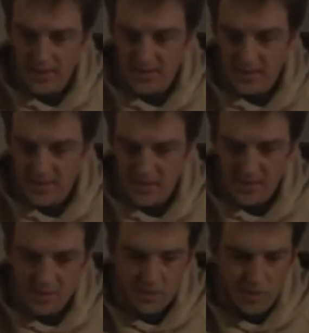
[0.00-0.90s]

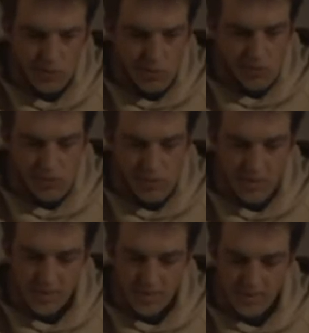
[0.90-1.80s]
So,
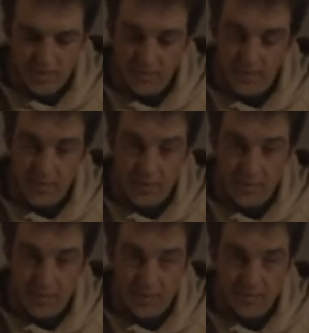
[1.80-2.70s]
um,
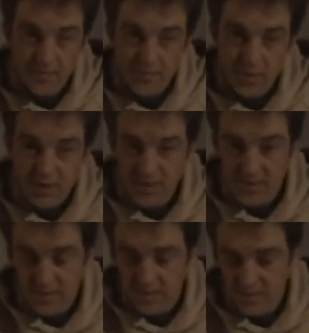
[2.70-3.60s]
just
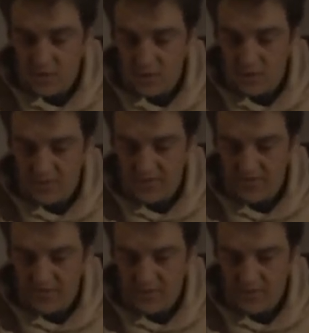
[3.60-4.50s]
short
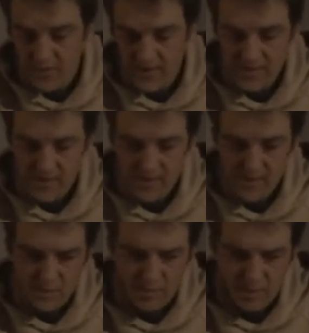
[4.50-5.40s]
before water starts
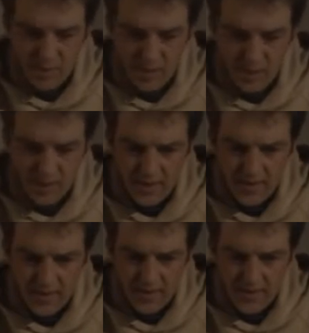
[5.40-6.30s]
to boil
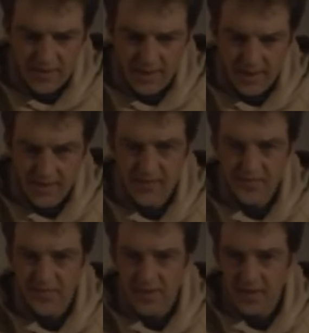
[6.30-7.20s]
it acts
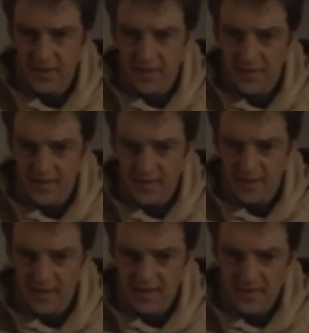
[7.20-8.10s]
funny
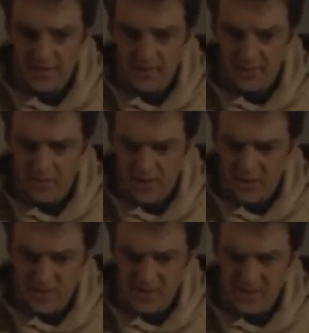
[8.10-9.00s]
and
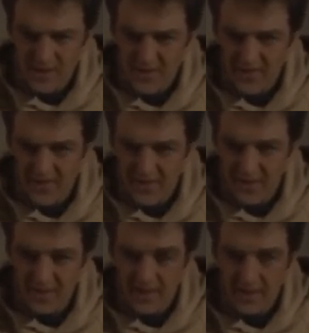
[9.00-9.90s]
produces
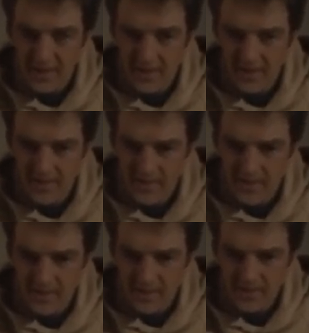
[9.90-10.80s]
something um,
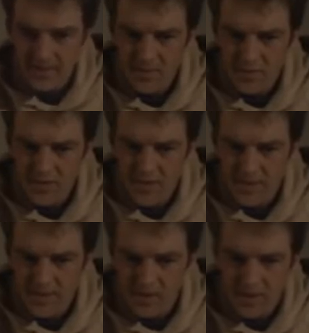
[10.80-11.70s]
uh, which is
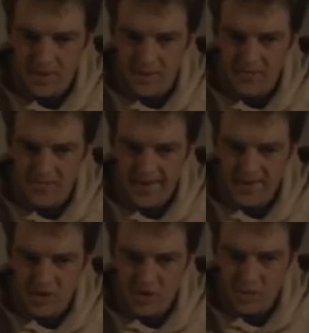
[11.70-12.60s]
called
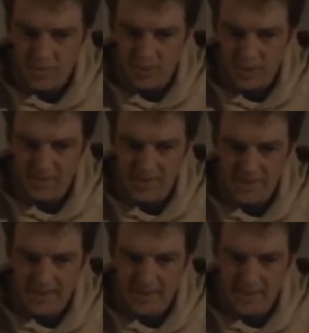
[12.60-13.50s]
convection
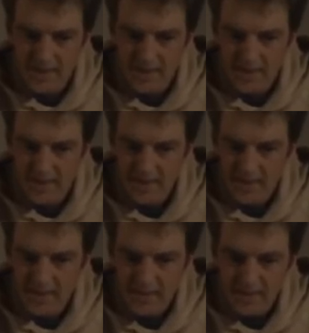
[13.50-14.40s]
bubbles and
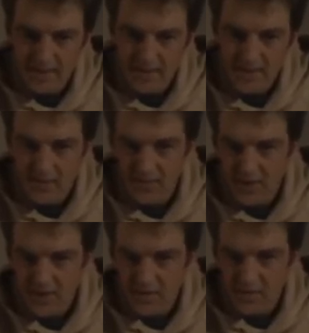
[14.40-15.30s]
those
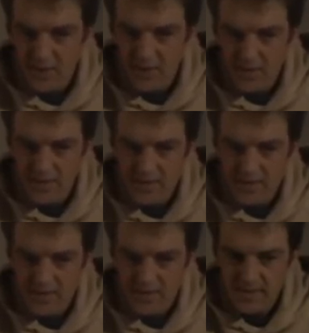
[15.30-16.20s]
convection bubbles
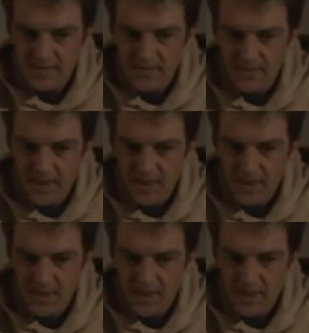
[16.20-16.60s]
um,